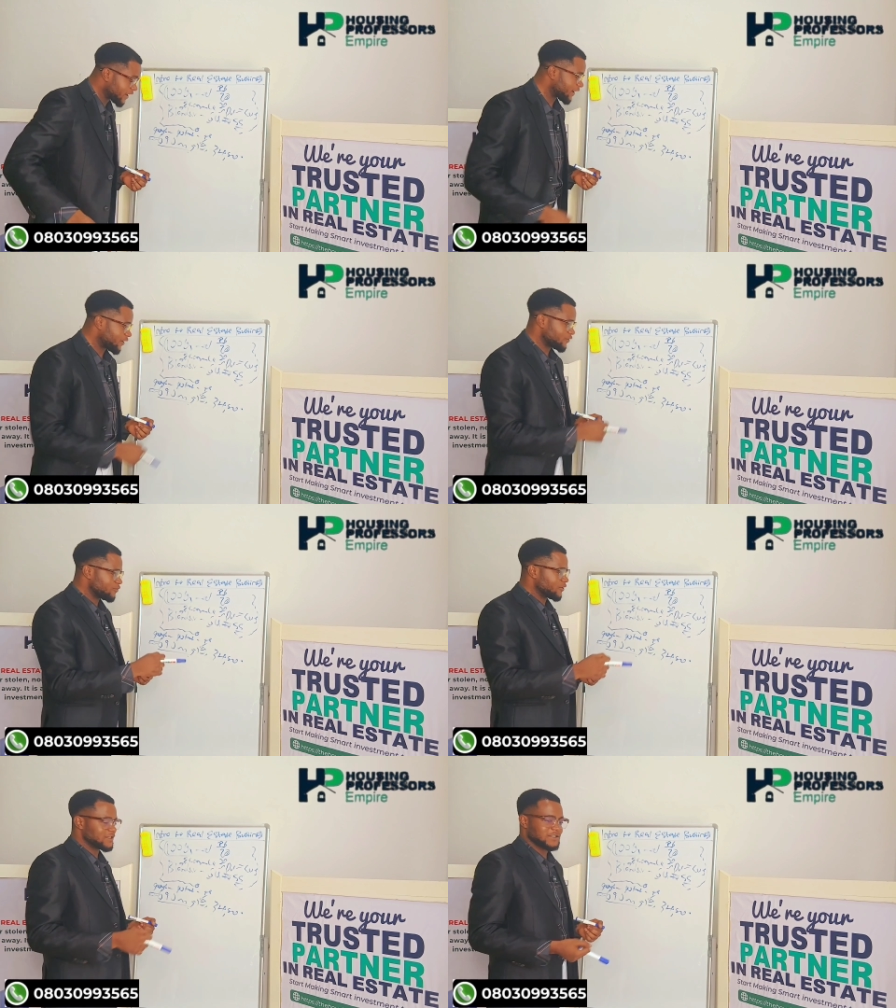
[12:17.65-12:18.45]
around
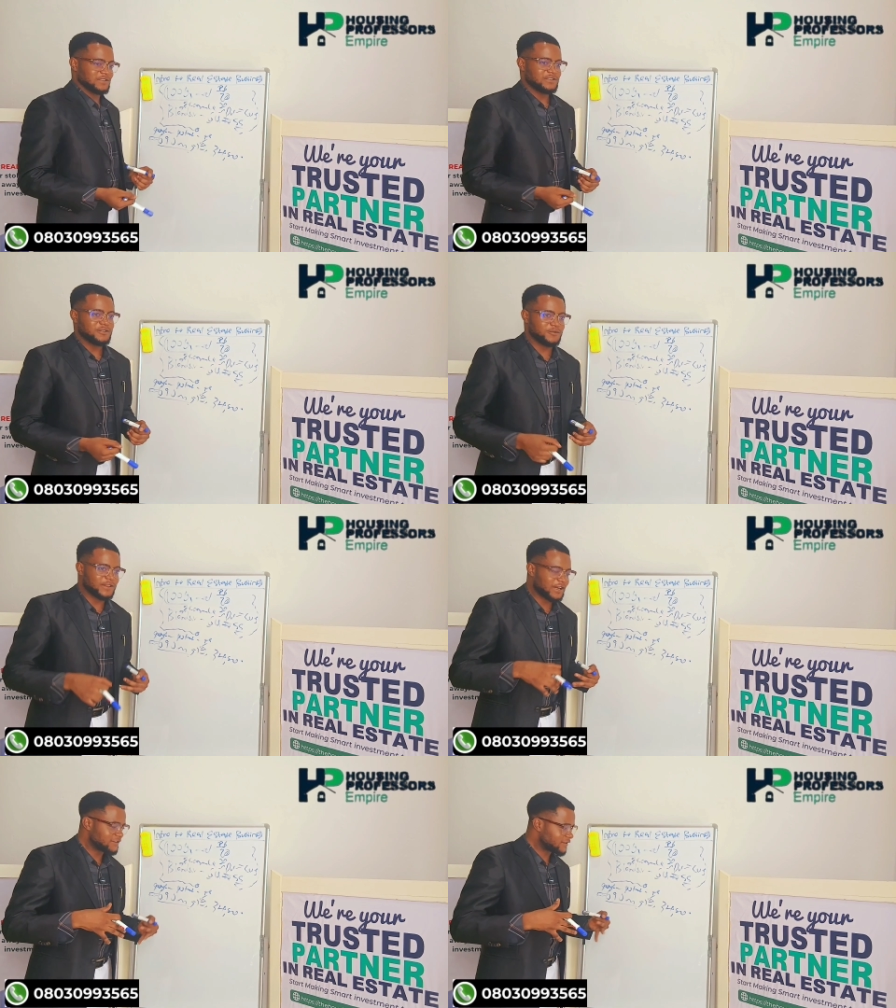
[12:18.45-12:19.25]
money
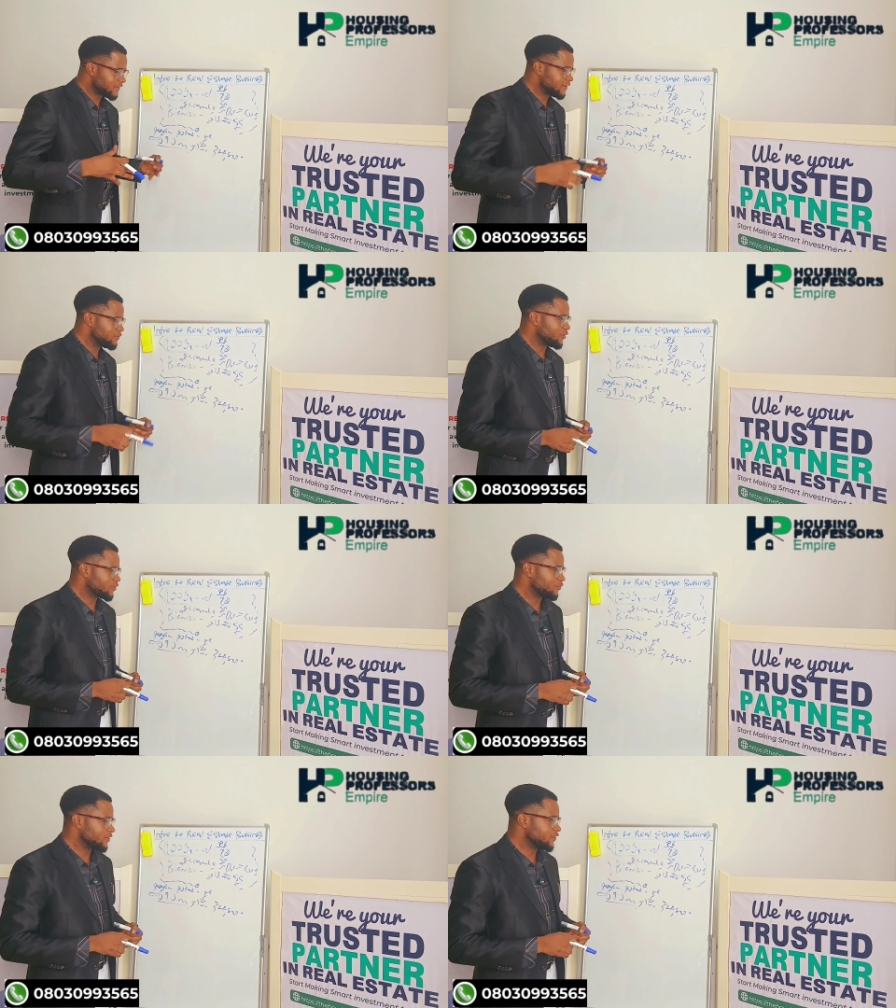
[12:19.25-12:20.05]
without seeing back
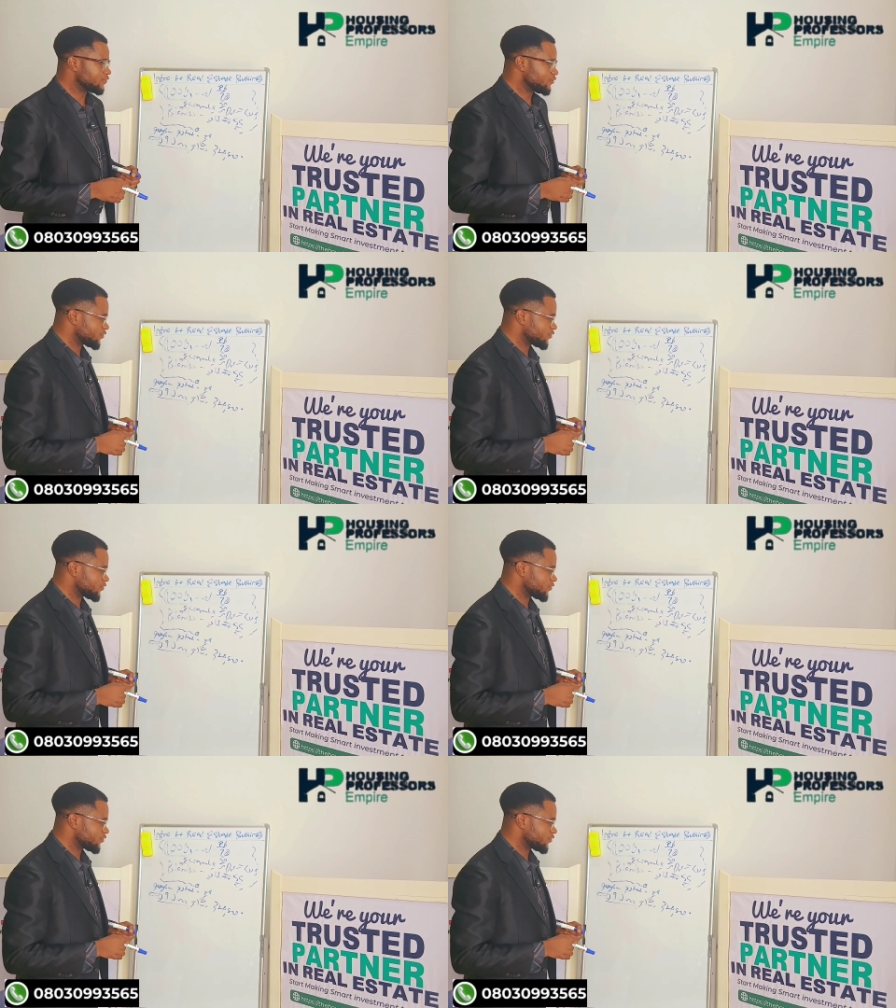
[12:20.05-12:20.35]
money to do